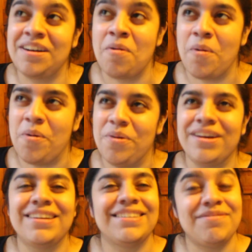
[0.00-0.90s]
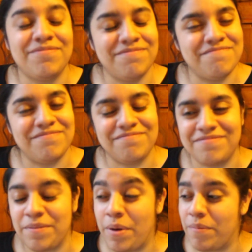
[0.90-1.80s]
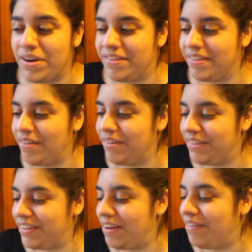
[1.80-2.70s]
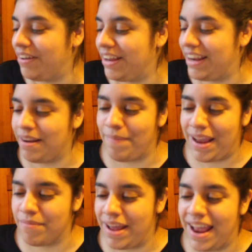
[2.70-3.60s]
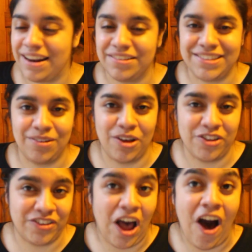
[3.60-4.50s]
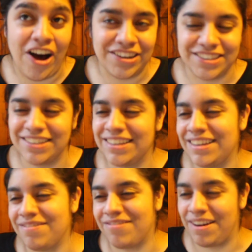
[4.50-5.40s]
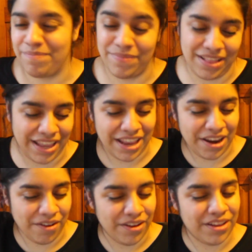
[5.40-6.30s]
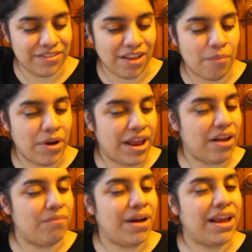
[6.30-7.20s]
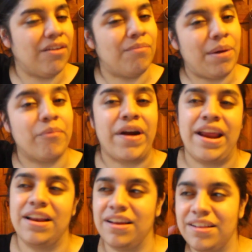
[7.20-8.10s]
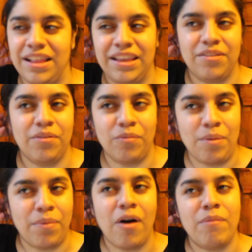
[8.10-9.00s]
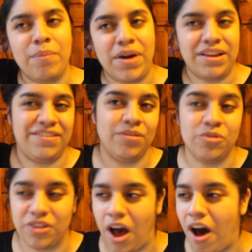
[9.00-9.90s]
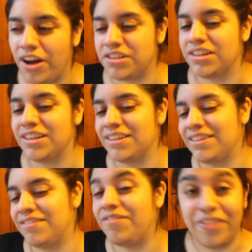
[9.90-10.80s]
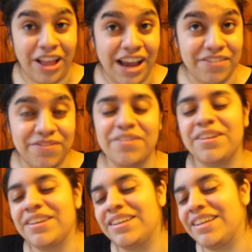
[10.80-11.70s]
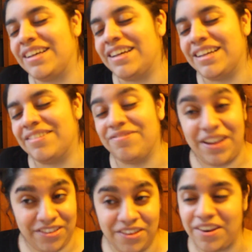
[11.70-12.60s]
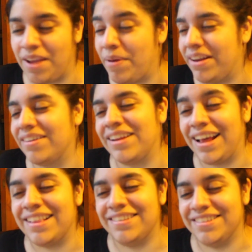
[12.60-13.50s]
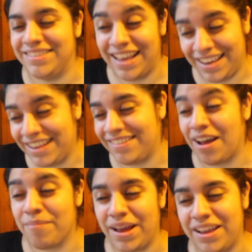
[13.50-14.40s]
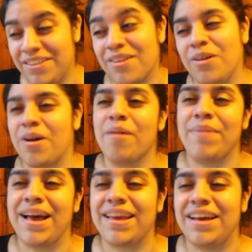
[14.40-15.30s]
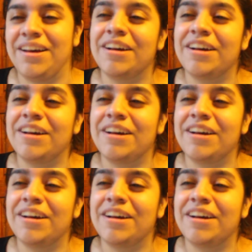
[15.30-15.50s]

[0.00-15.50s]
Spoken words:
Whoa. My memory is still in the back of my head. It's still scarred, wrapped, like, you know, somewhere on my brain. Like, one part of my brain is still scarred for life. Thanks to Taemin at his comeback, his solo comeback.